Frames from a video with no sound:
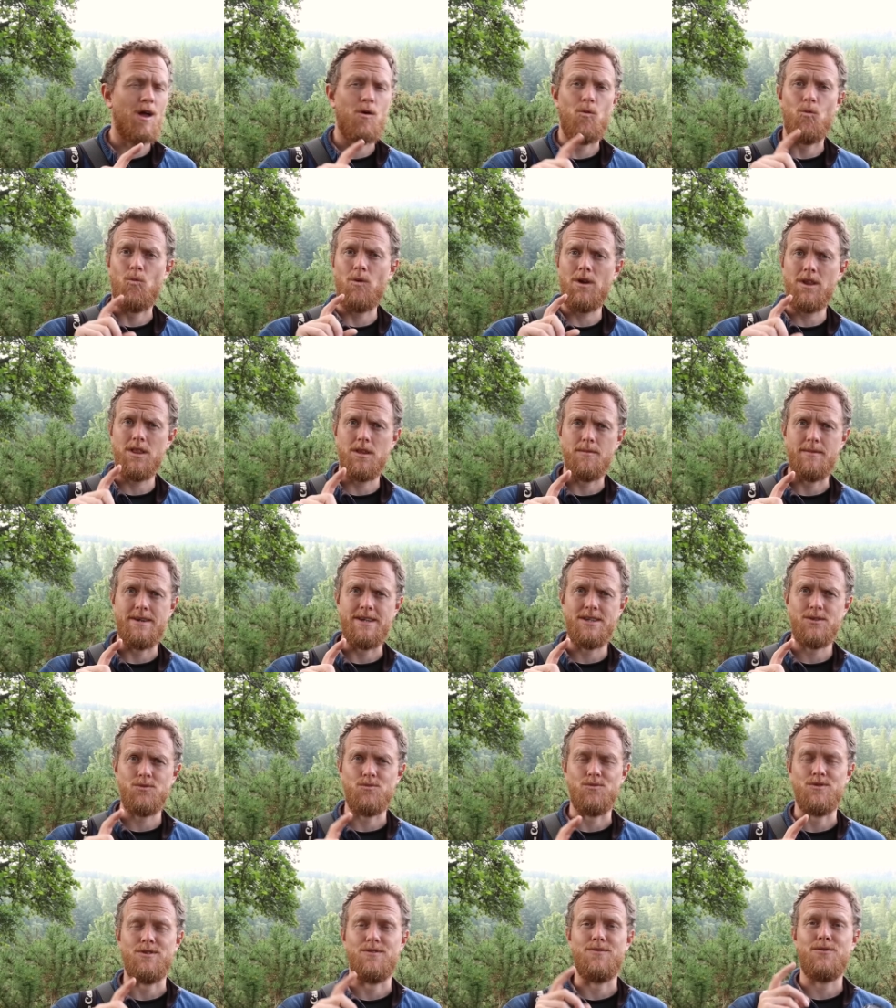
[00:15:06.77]
One of them
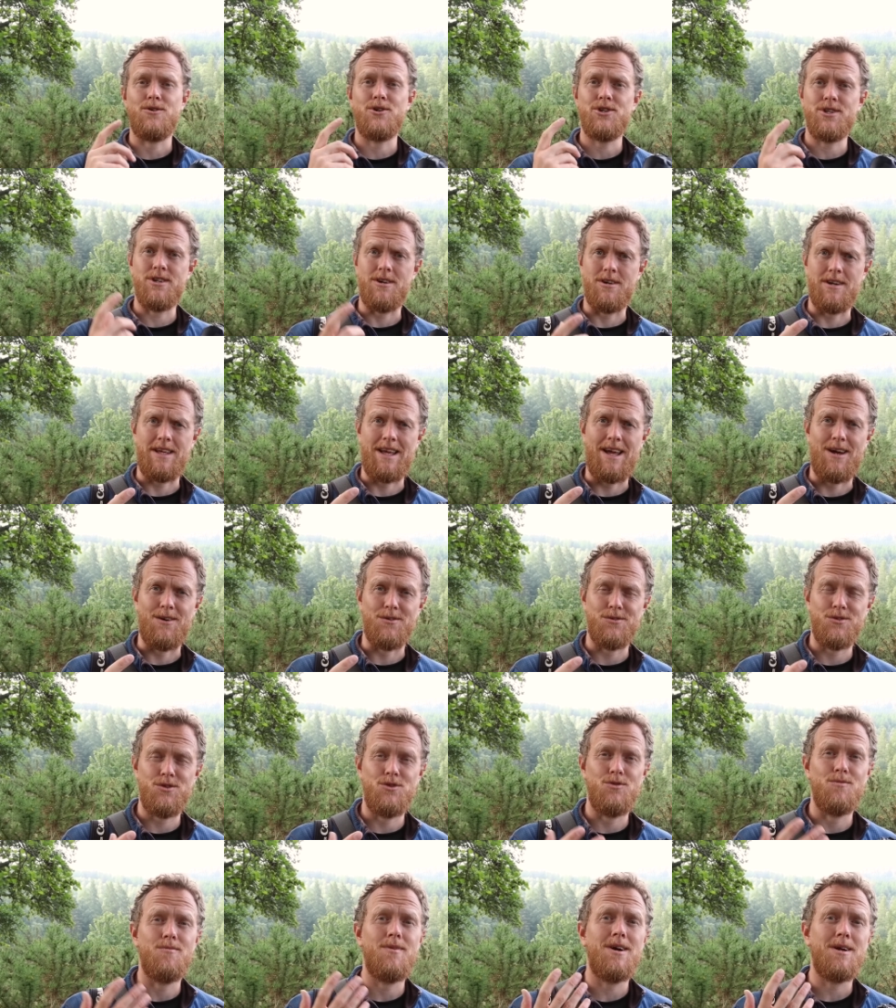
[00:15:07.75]
is when you're first starting out,
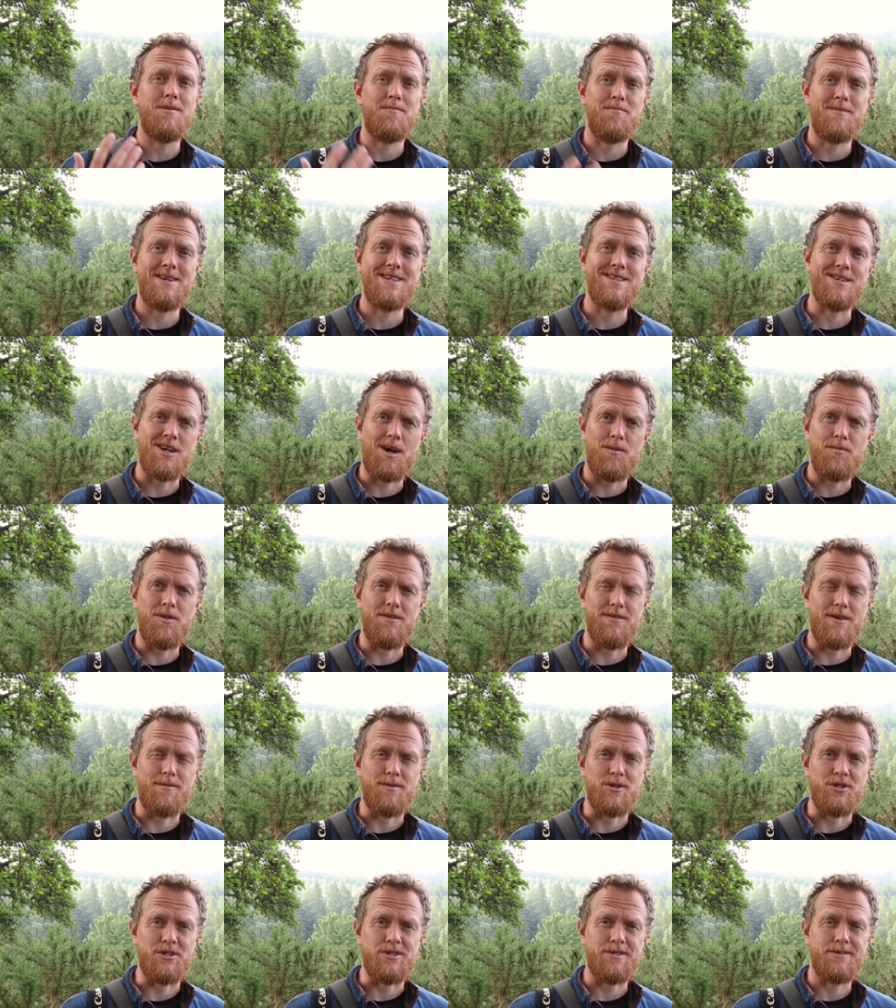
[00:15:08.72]
you might miss a couple of
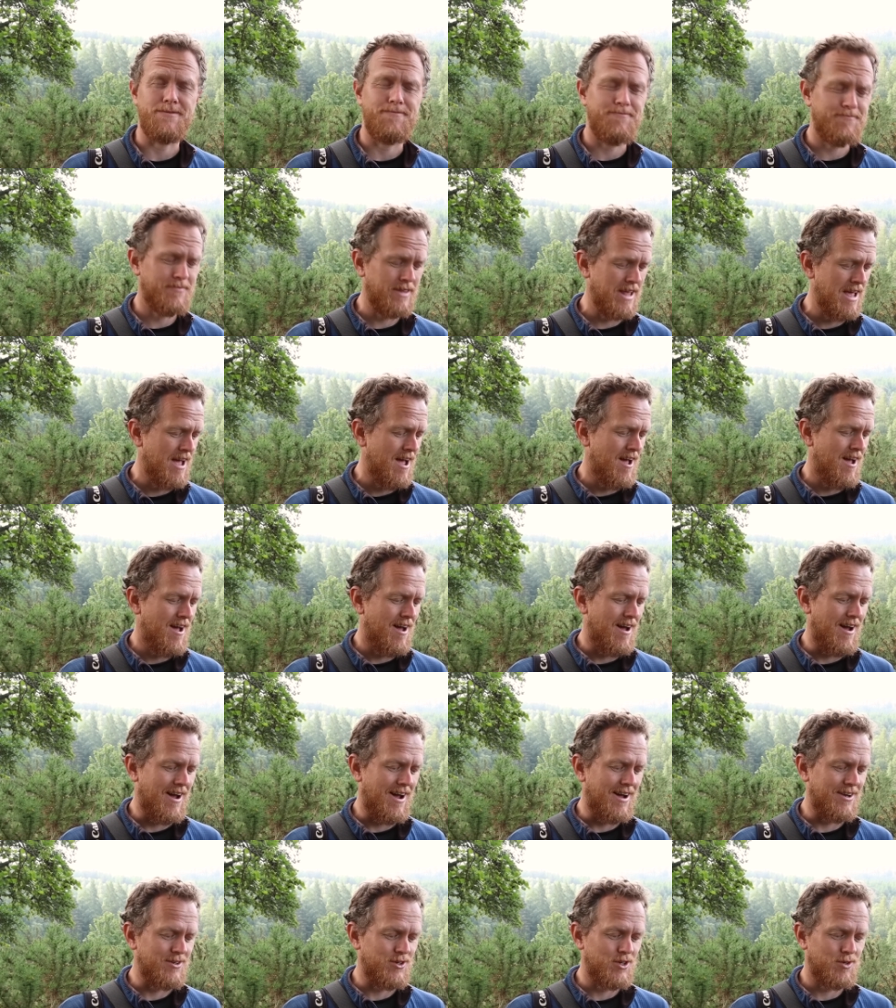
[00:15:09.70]
images,
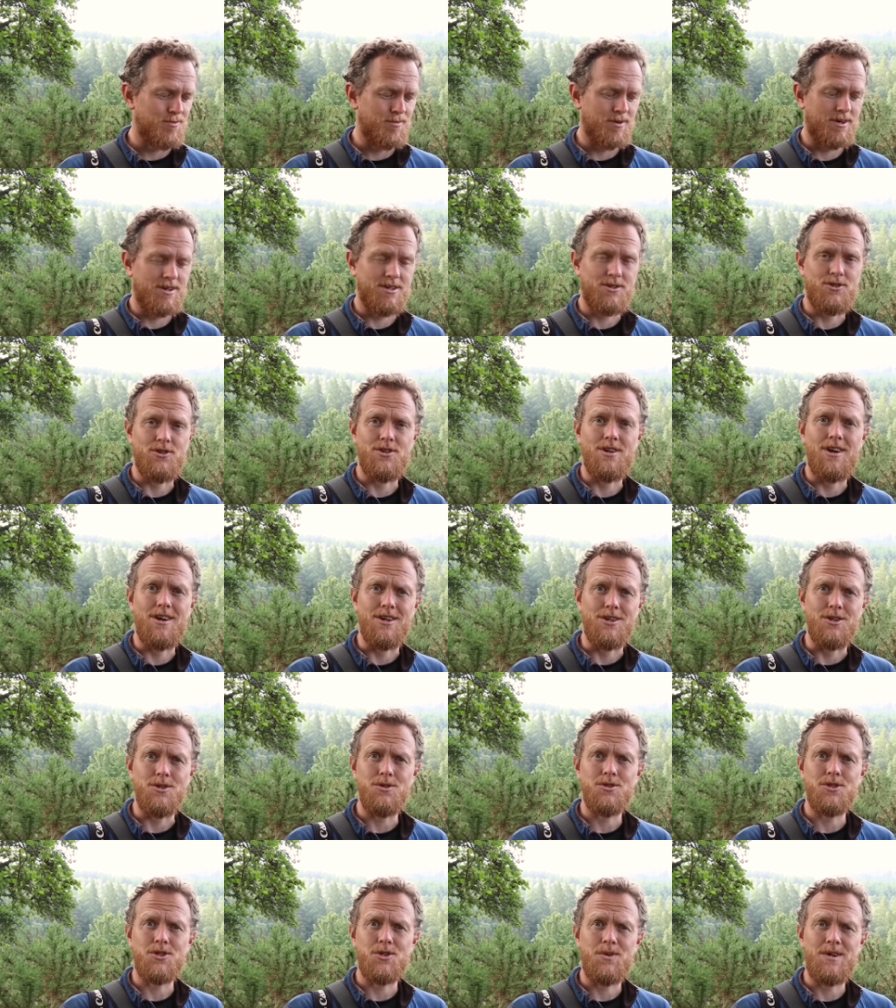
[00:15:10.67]
just because you're not
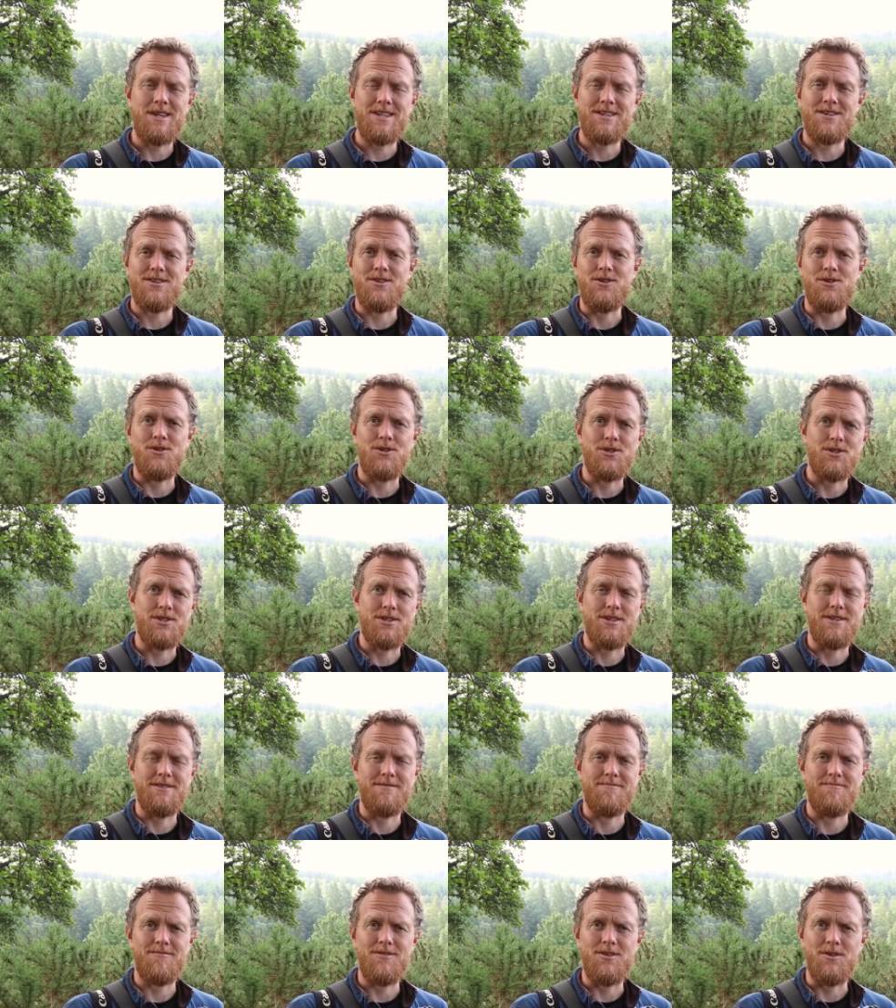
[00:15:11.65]
used to it. You're used
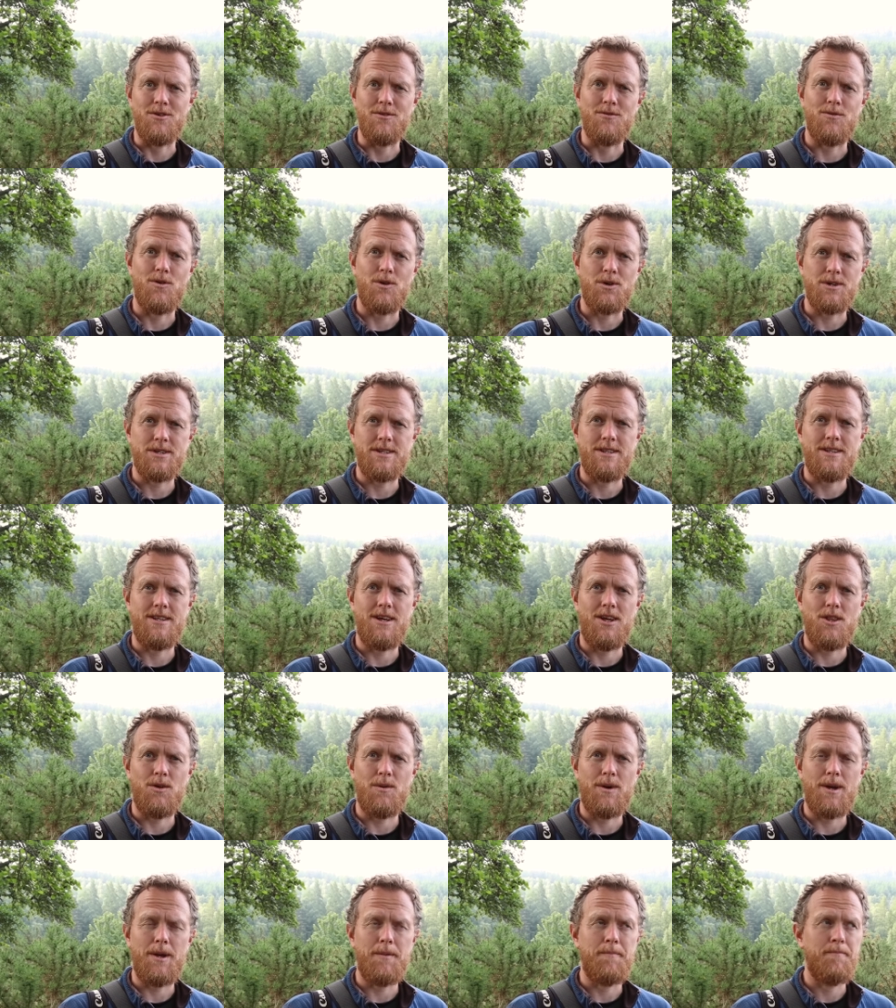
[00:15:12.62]
to focusing the
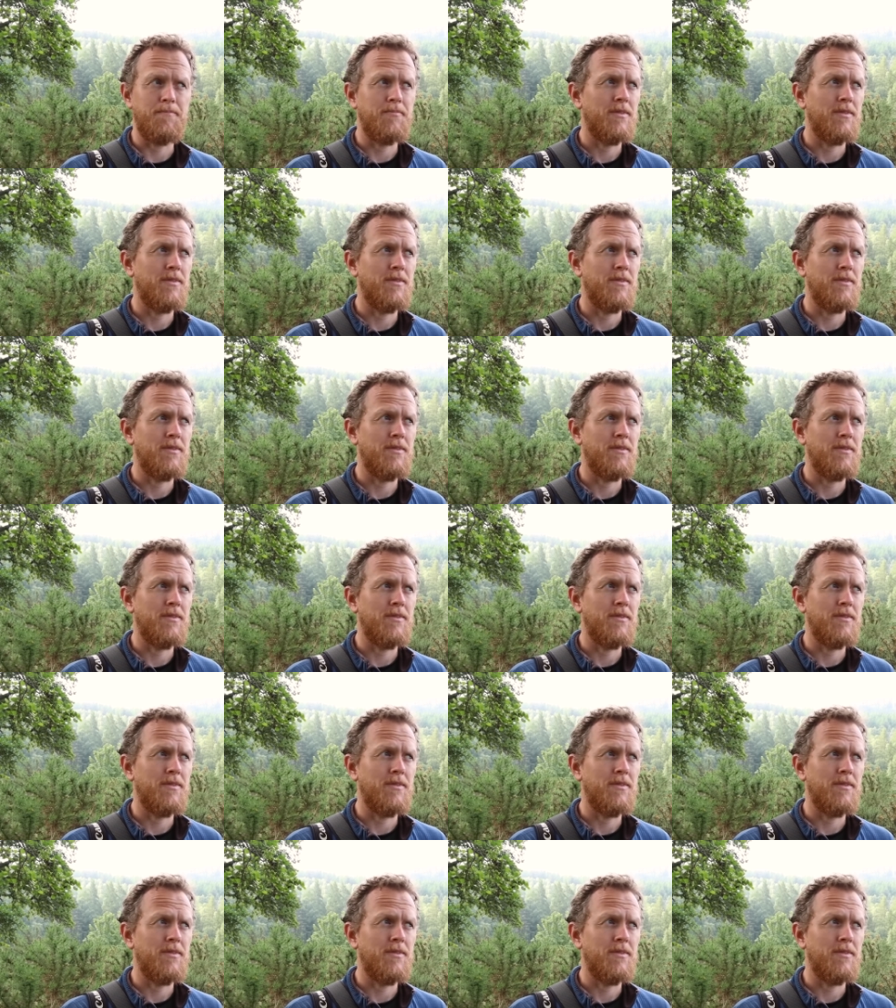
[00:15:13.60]
other way.